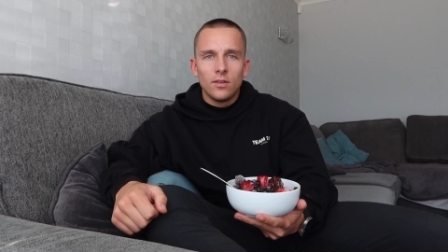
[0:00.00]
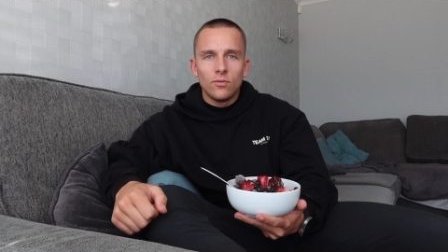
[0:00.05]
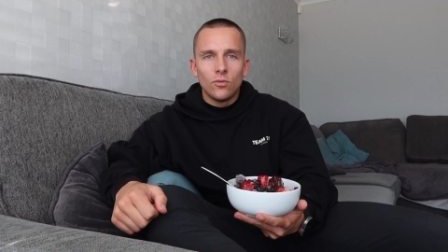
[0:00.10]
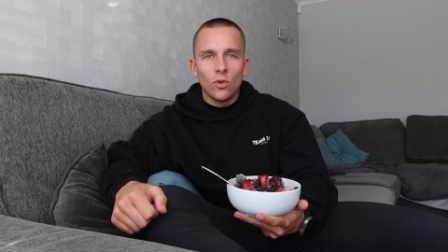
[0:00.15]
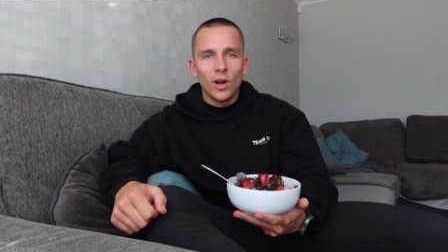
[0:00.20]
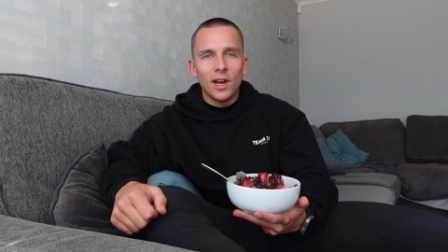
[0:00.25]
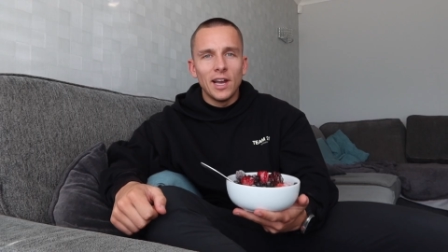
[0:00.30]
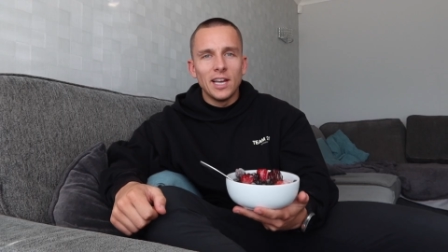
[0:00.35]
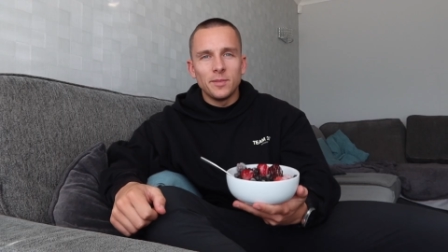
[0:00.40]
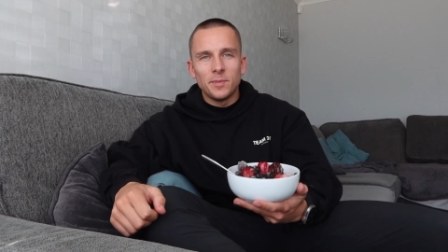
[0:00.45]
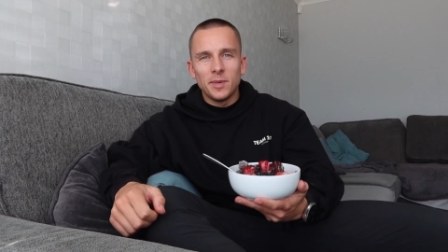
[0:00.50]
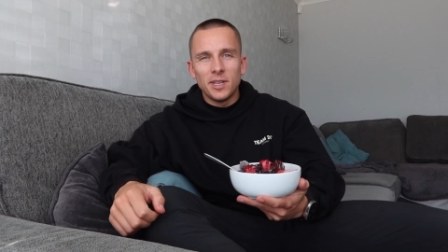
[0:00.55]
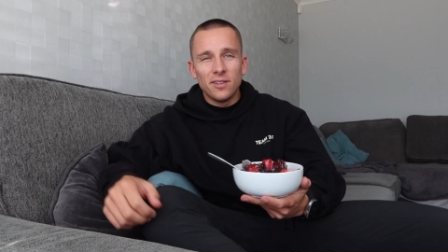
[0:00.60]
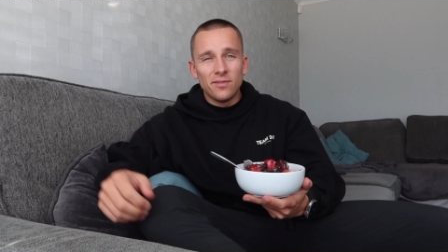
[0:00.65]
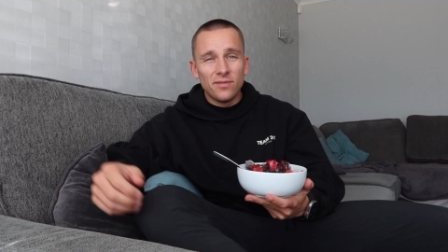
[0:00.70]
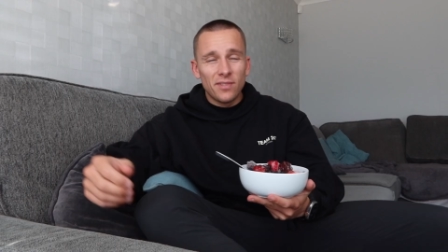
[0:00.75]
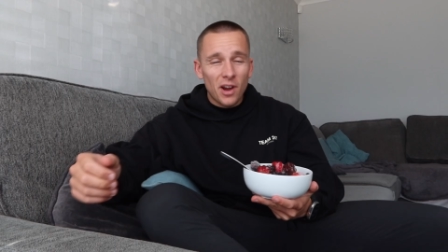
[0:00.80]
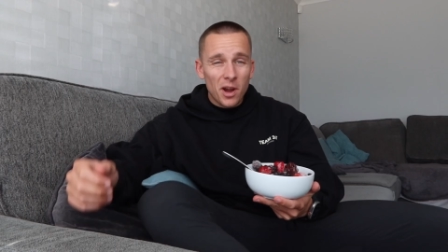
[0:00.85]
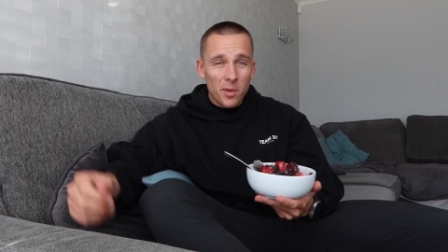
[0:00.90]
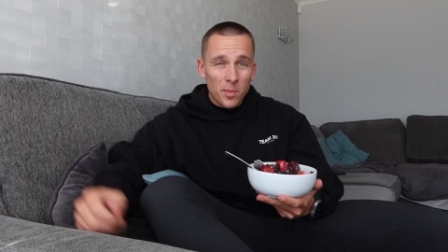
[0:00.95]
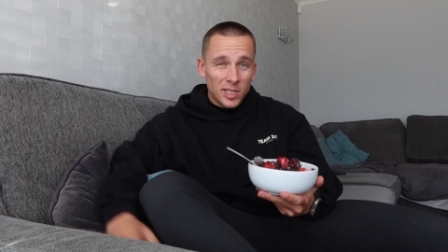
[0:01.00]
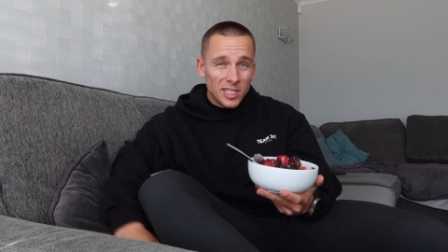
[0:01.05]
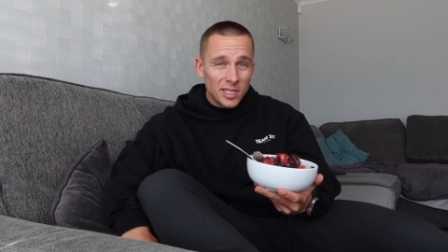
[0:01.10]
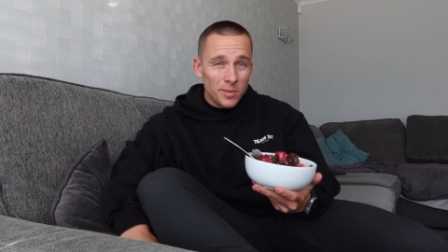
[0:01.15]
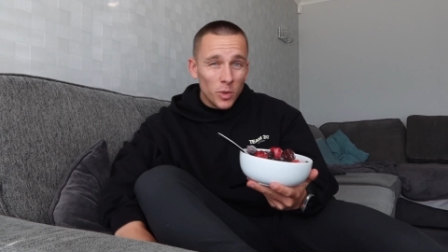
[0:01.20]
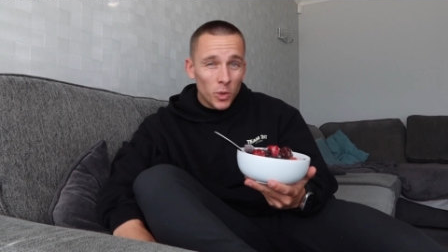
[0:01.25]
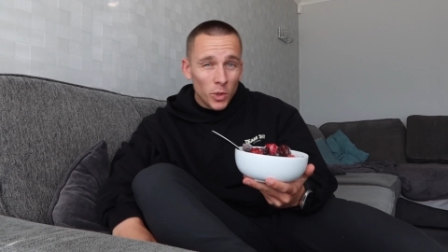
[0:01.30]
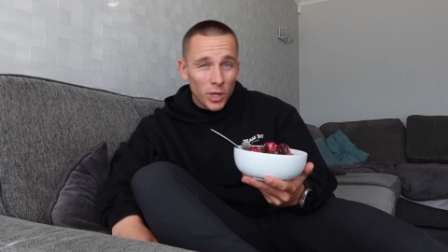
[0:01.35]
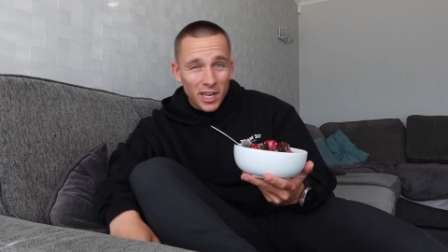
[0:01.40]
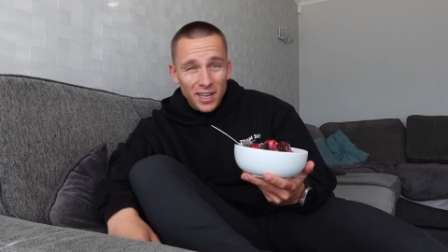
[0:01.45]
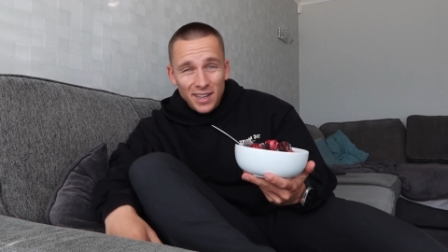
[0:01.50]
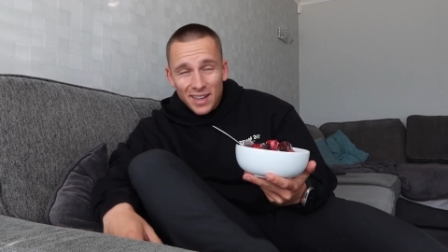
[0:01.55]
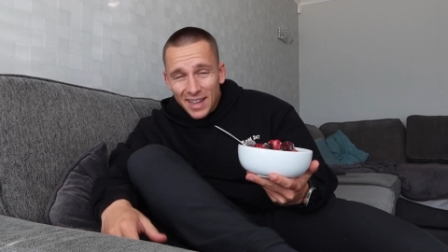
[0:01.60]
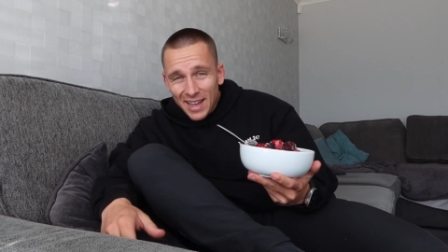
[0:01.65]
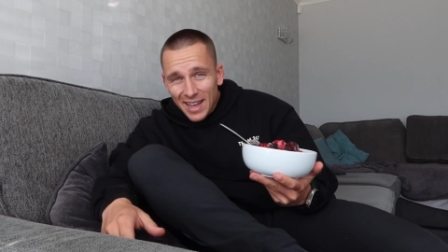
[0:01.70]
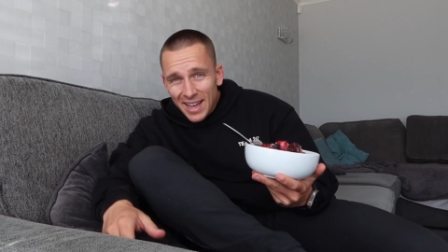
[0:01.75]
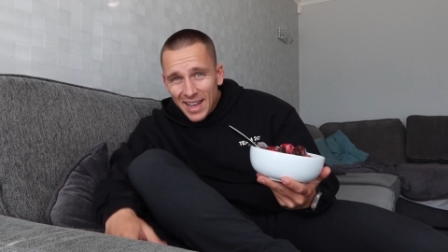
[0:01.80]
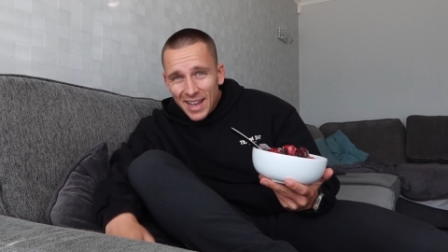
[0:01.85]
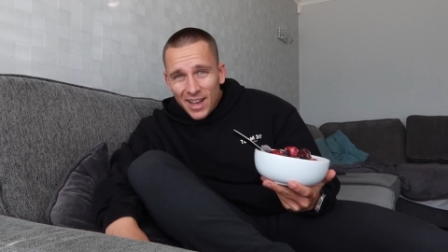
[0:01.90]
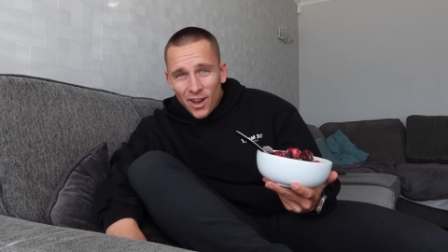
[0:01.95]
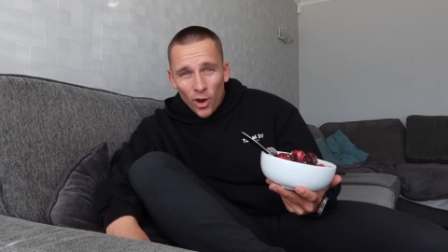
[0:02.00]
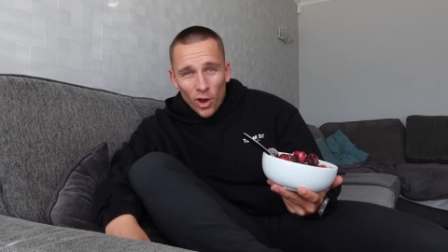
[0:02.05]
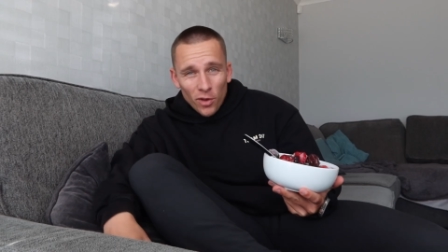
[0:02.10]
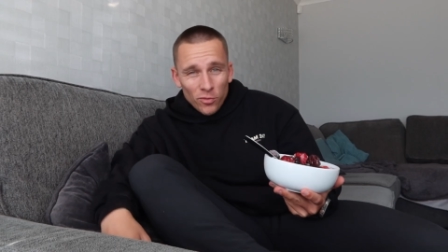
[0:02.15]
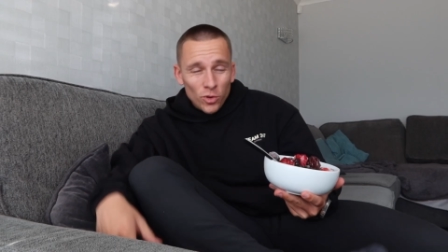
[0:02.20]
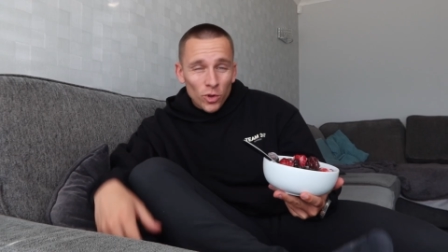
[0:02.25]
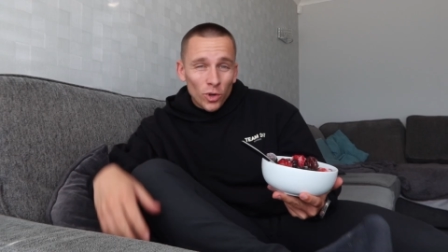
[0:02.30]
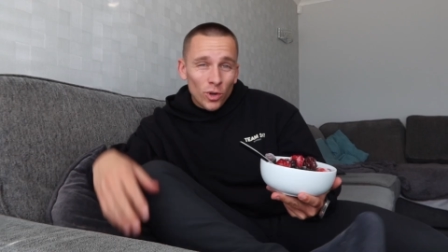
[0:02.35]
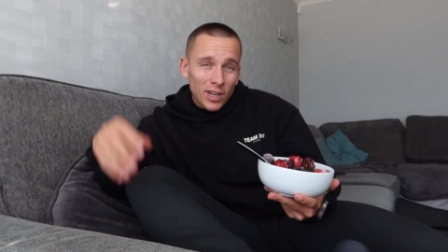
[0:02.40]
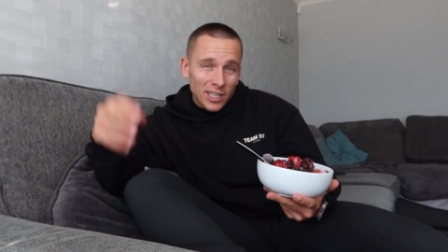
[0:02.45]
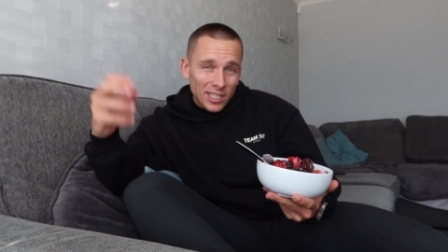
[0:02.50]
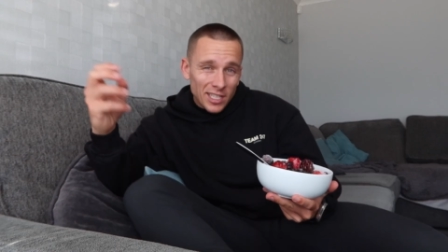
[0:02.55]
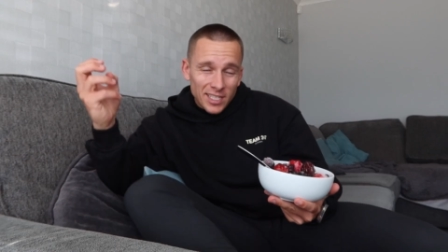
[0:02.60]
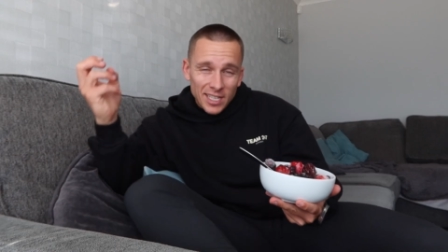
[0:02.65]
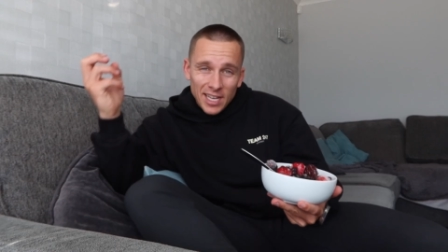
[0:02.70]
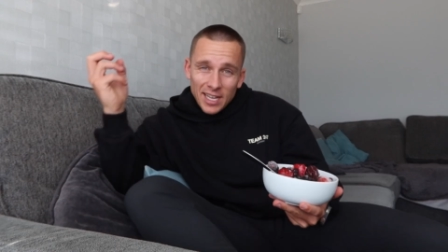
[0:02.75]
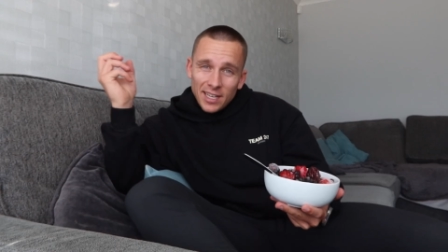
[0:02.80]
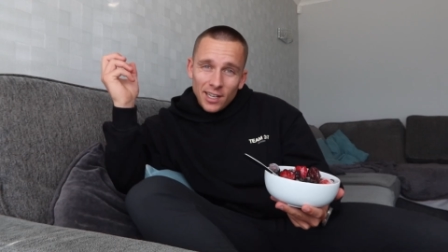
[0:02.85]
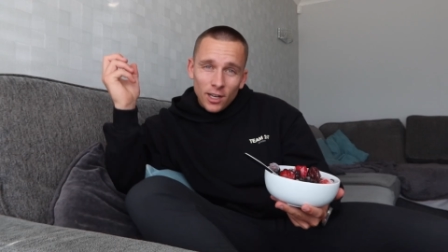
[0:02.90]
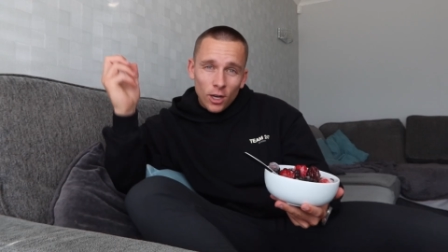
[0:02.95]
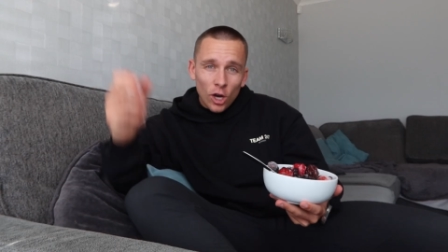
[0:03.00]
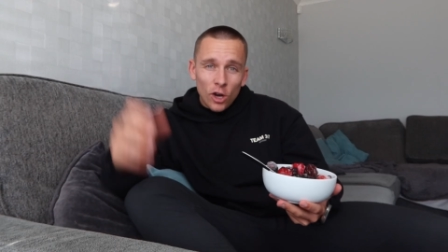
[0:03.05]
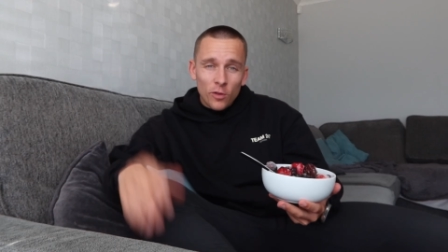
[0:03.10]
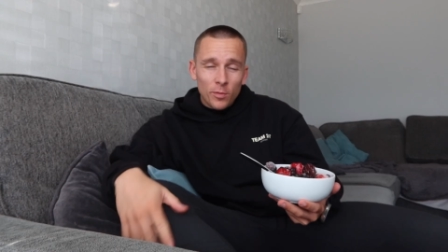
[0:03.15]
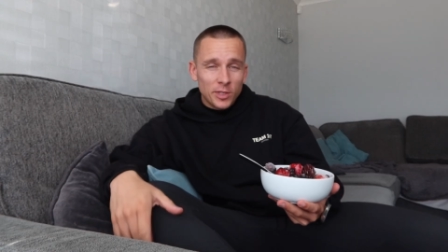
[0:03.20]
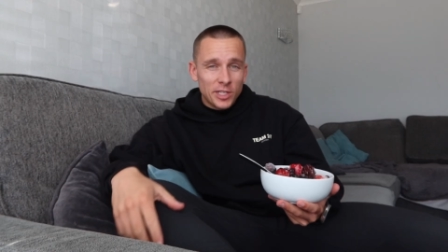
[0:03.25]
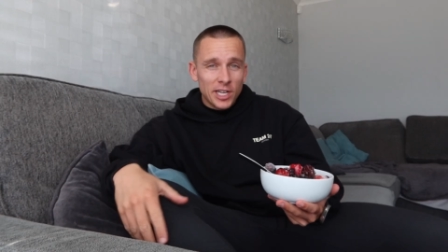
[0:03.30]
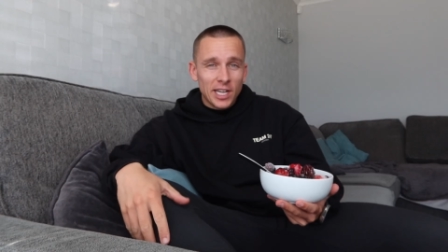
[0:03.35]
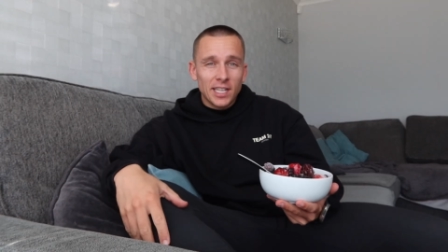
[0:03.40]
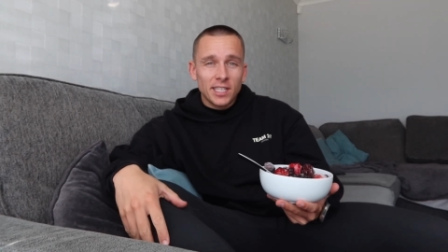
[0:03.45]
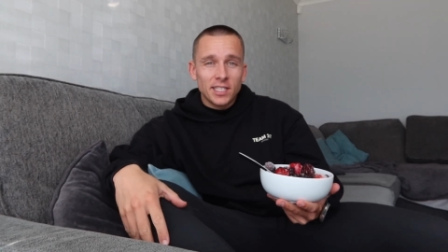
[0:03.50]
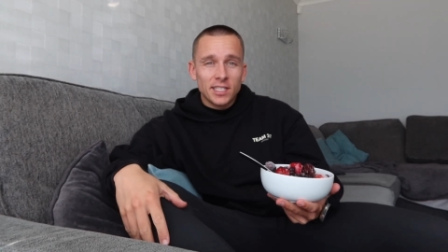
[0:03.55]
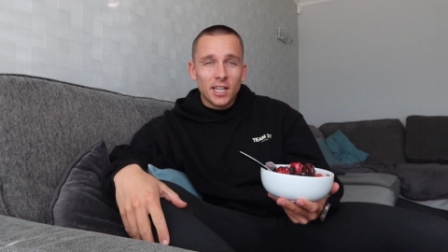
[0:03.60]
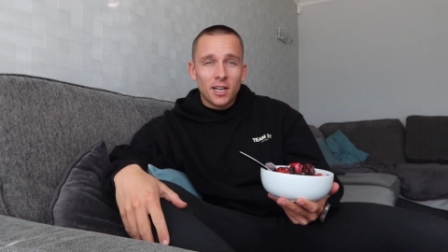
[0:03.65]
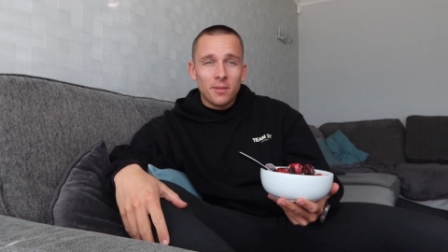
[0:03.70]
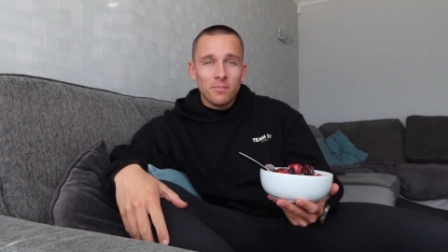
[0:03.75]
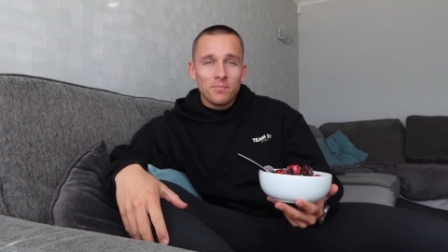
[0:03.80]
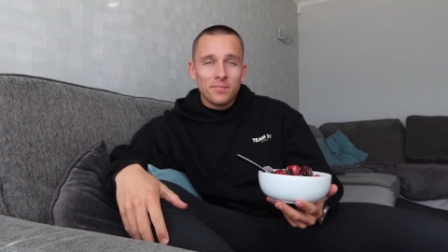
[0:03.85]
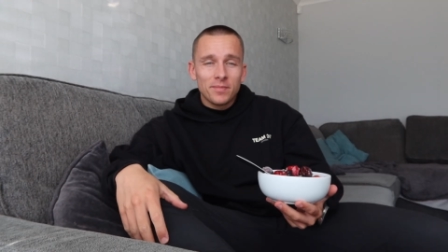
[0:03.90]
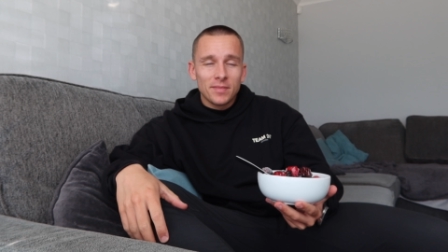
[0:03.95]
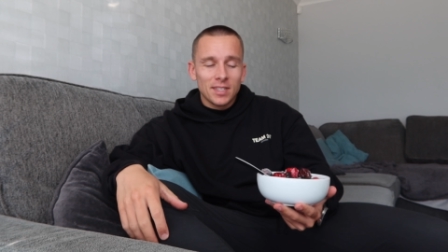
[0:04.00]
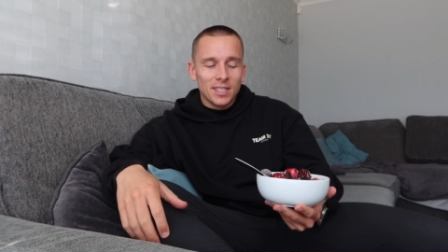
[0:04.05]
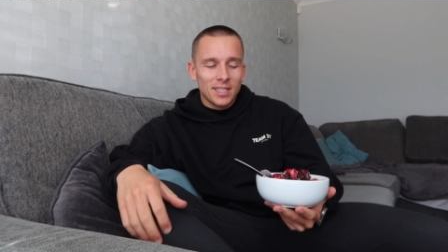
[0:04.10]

Right, it's been a very busy morning. I've got, as I said, half my check-ins done.